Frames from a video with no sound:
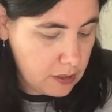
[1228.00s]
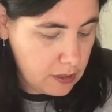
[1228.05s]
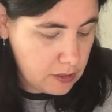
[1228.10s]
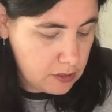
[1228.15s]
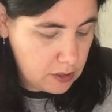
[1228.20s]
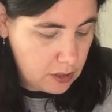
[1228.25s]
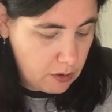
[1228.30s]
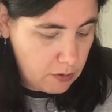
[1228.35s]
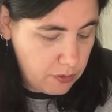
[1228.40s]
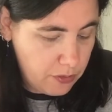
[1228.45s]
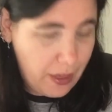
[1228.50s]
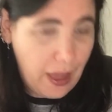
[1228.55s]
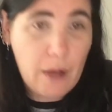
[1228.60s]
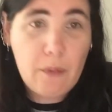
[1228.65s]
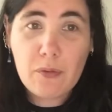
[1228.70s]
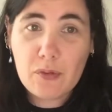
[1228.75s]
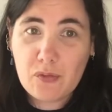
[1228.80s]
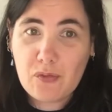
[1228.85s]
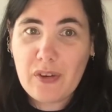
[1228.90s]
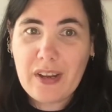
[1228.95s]
So
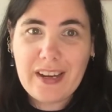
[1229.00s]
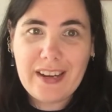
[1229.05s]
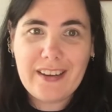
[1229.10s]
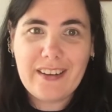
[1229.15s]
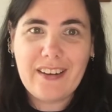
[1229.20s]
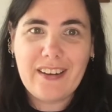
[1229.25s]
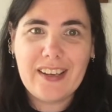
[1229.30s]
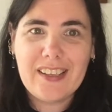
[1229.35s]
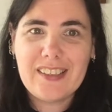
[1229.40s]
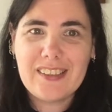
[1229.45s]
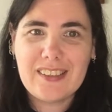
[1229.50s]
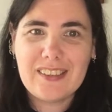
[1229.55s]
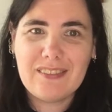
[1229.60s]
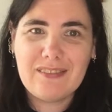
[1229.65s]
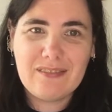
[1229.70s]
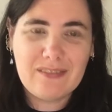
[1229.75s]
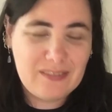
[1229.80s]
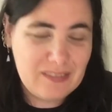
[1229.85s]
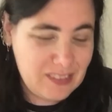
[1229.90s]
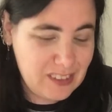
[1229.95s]
that was really nice.
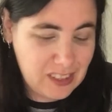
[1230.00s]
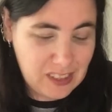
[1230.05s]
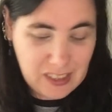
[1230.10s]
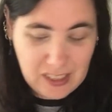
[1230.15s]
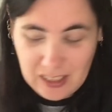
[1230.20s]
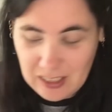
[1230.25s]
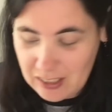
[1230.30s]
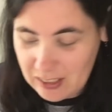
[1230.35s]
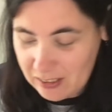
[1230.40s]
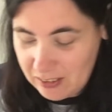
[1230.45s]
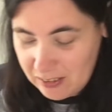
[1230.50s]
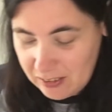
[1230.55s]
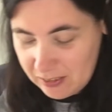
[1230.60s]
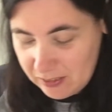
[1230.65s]
So